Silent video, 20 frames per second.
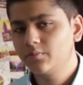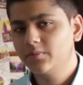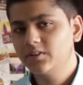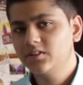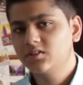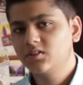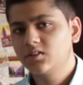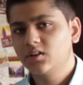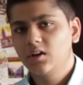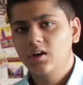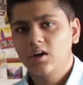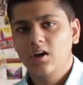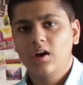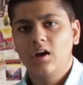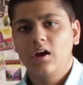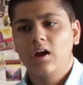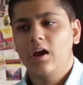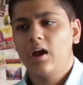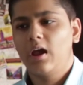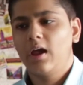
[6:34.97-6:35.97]
Instruments,
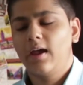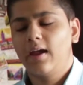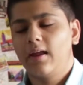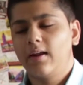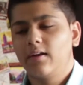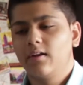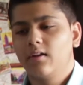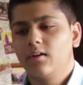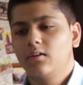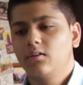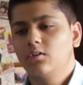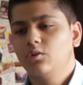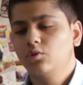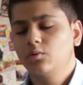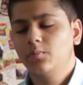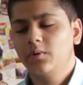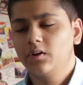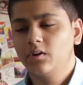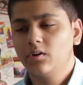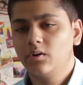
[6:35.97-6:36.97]
and
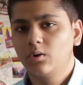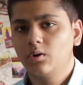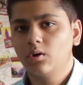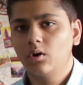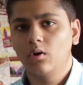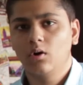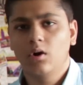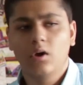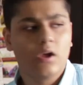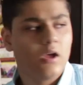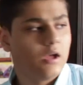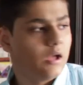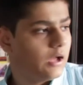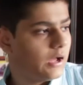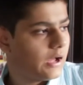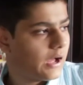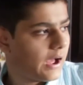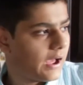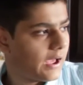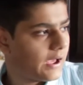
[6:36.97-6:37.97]
you'll be good to go.
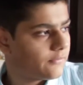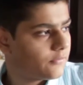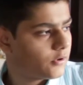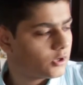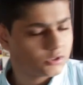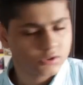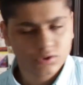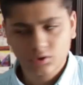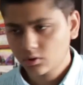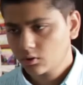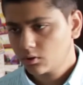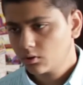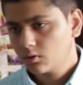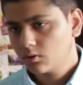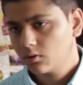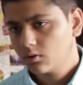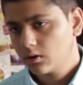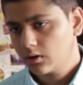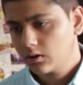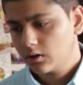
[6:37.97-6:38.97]
I have
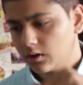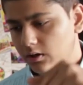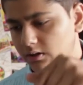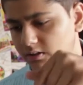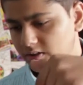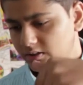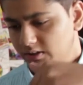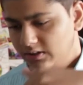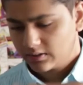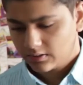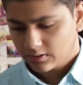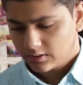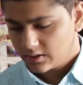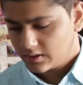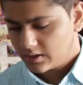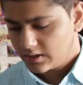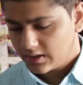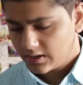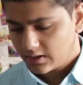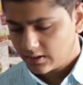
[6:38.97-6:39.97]
also uh, in the, in
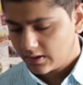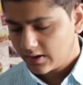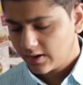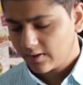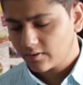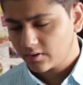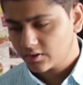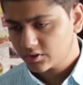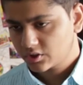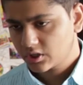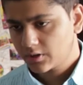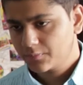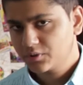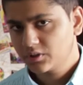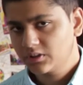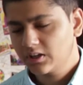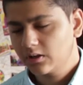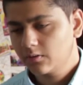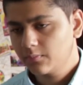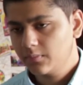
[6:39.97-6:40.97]
the link, link in the
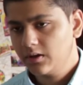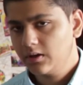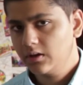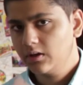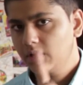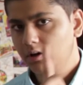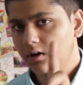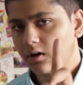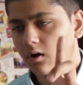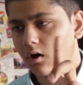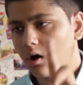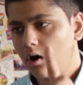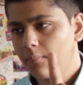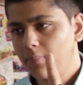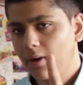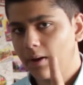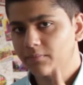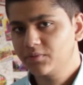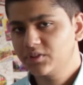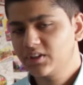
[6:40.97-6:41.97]
description there will be a
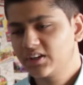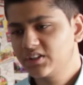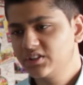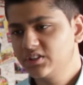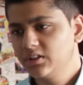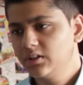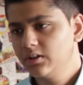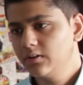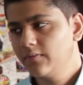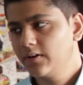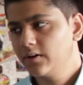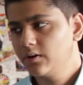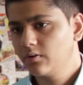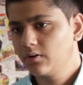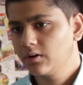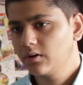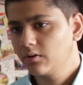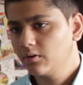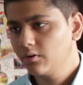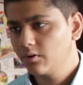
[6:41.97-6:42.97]
op amp section where
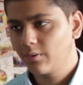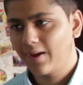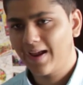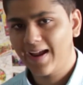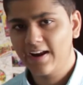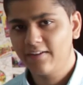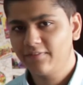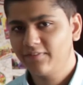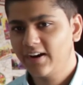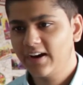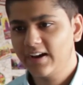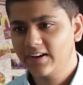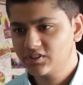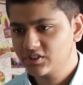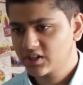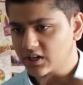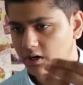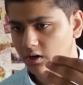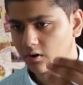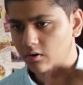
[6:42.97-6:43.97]
you can go to HeadFi
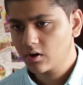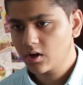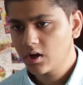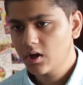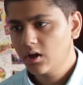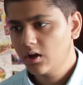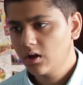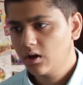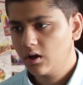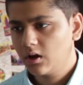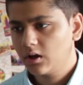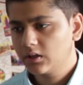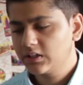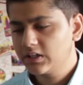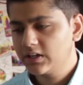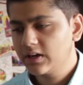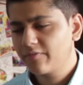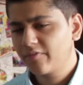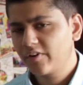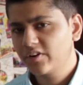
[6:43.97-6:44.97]
and check out uh,
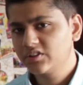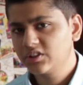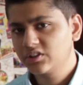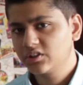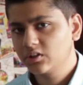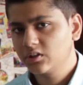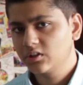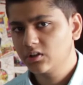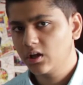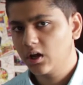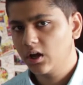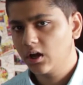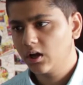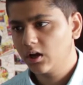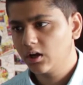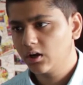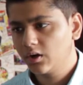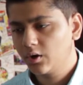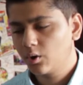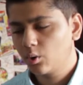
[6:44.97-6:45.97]
the differences in
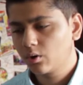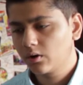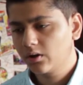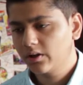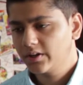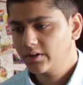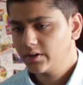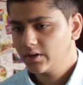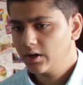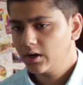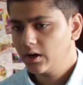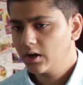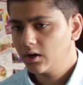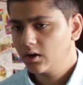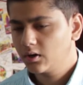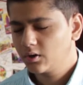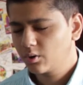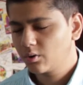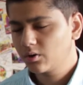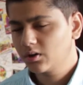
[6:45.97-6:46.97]
uh, tonal and
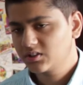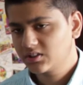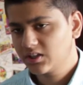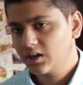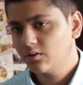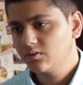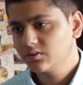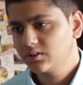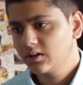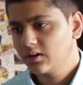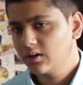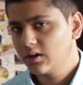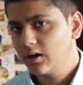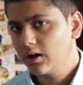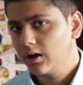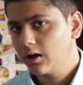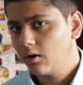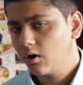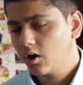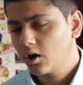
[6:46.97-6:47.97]
uh, tonal sounds and
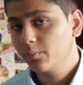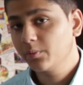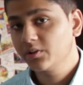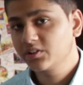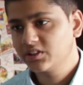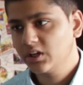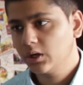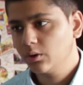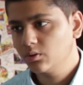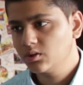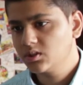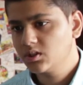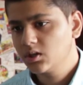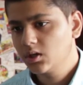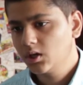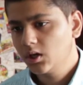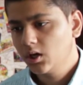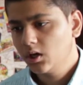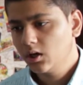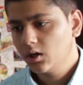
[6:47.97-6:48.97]
uh, audible
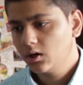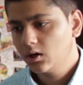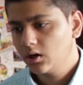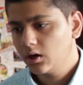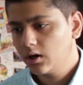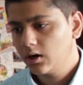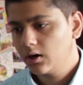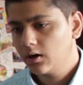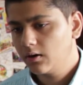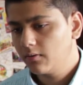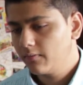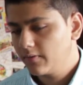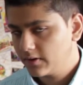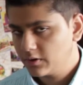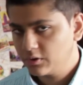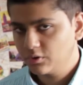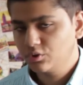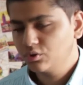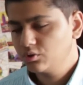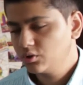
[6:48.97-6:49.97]
sounds uh,
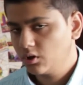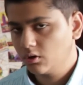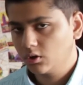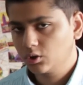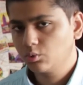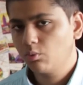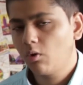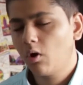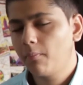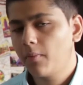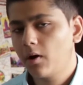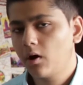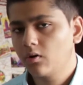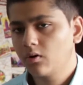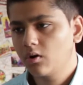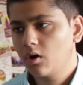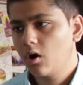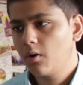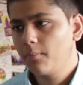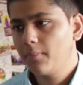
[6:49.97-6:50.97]
when you you know swap
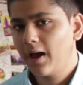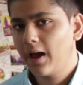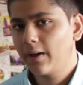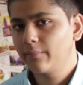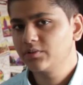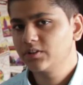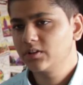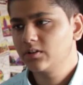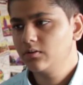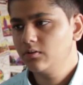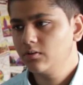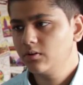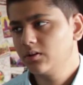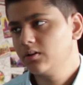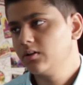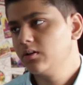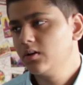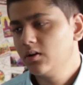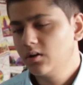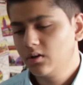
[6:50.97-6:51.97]
out op amps and you
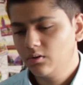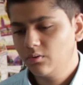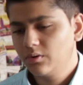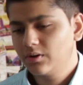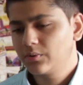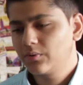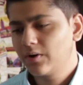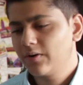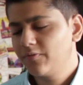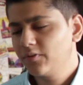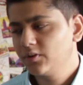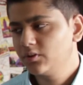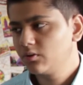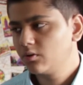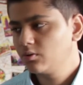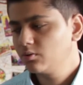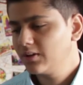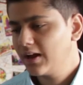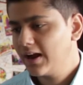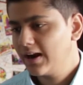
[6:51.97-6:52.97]
can you can refer
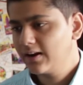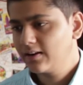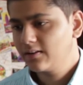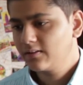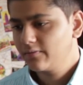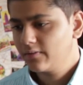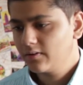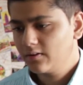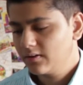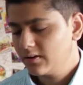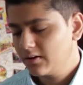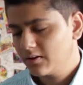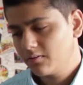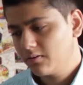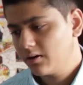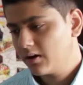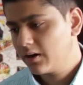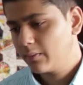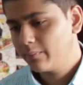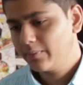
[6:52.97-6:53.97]
through that it, it,
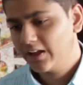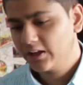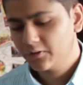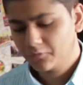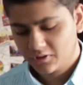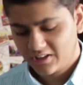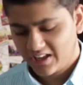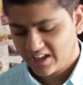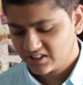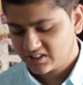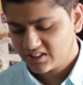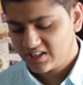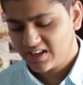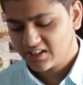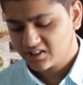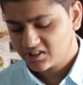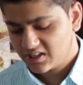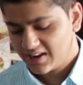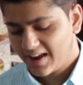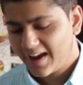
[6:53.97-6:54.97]
it, applies for the
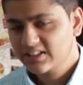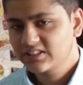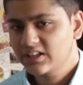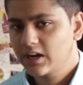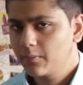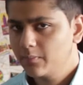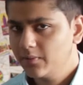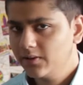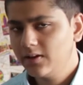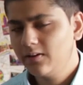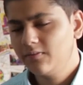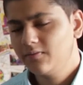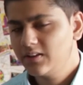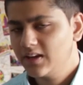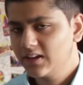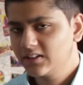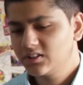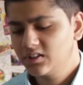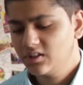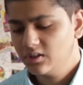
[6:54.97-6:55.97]
ST STX and I believe
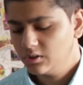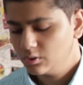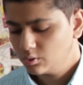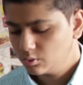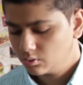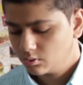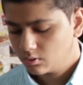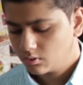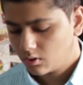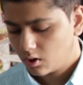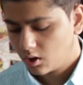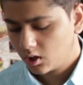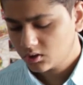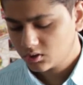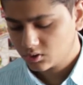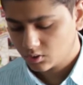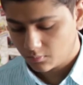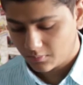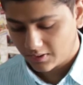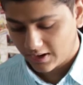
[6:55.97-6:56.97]
the STU
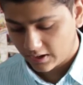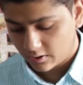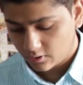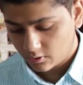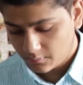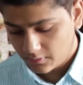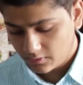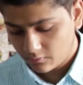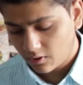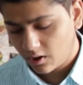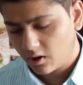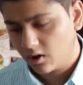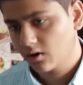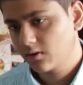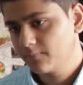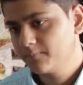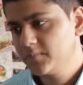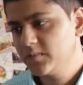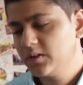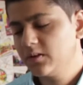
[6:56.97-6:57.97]
also but I could be
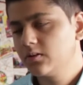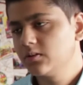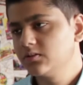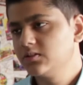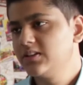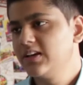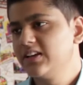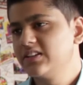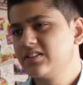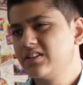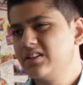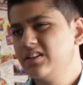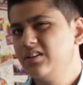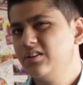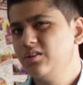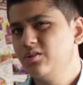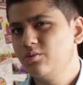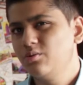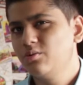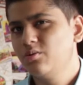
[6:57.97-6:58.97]
wrong because the
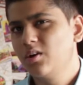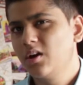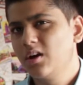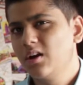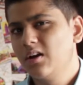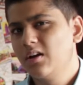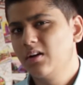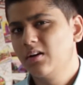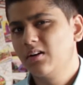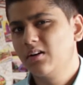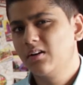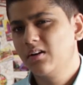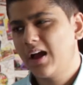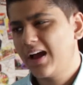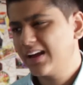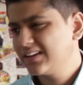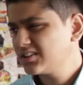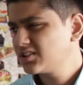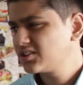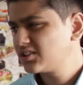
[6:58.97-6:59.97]
STU
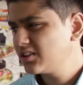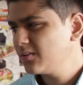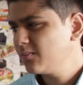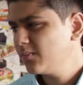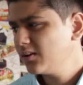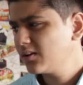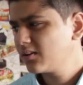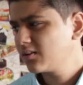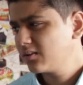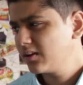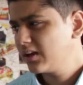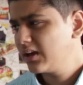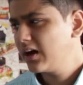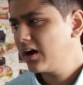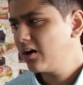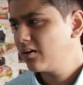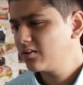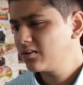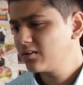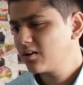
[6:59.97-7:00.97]
has a similar
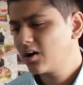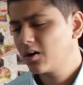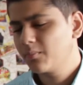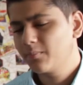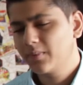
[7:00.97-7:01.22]
layout